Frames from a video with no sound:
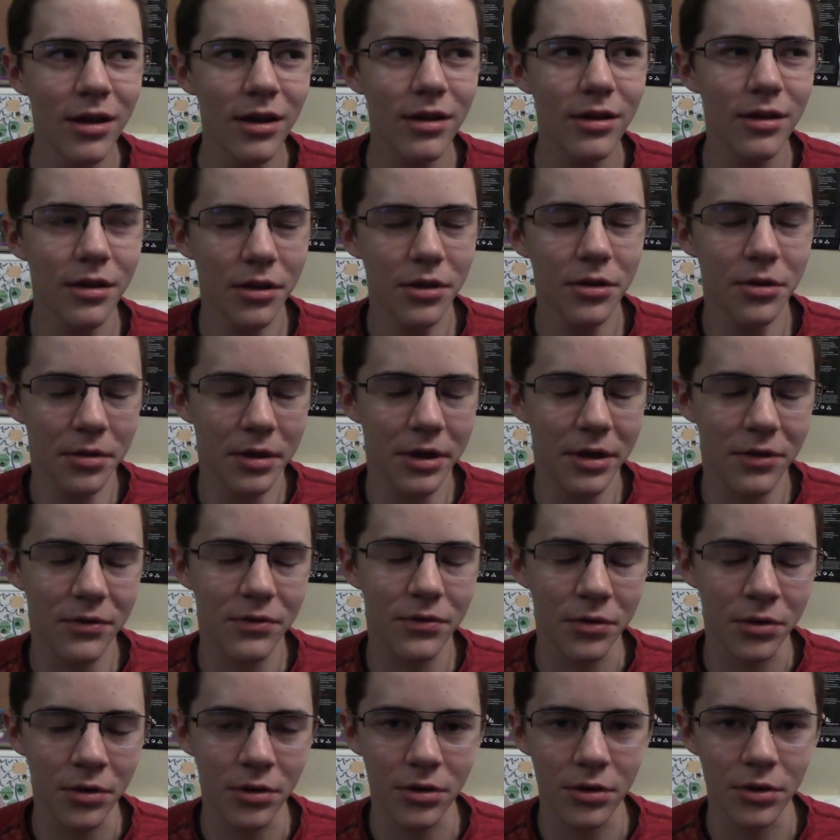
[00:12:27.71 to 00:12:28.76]
They're here for
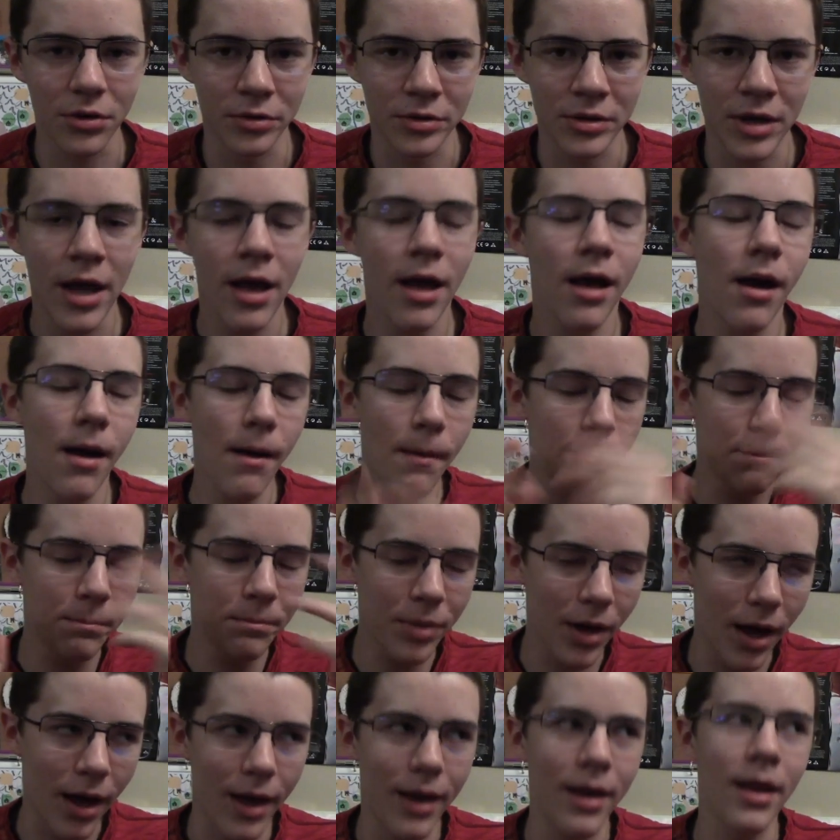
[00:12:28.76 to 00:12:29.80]
the loot.
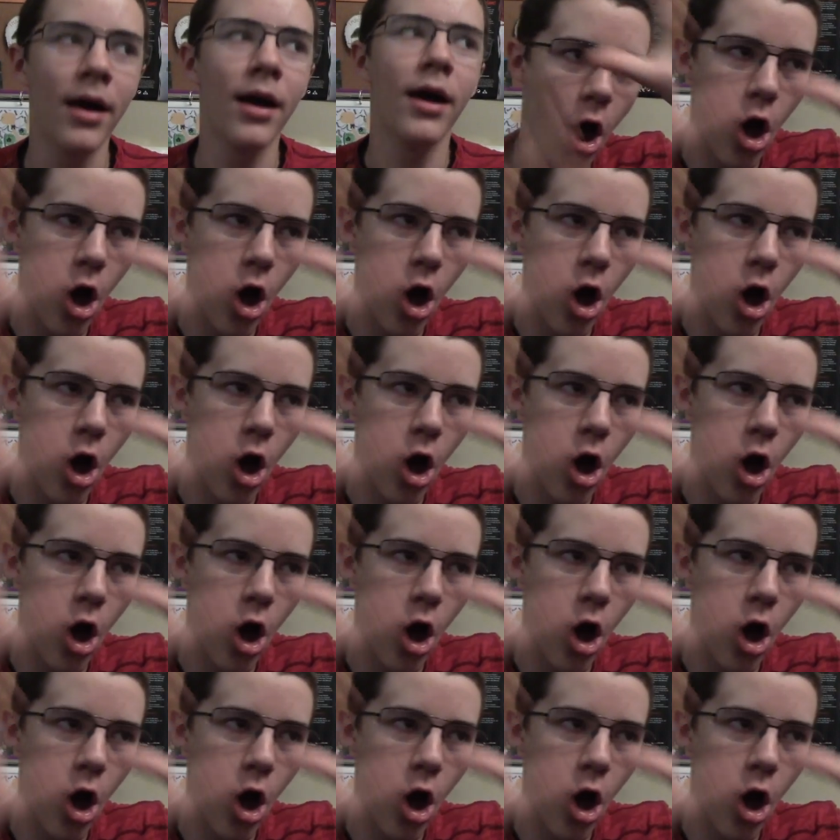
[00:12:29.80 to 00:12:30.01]
But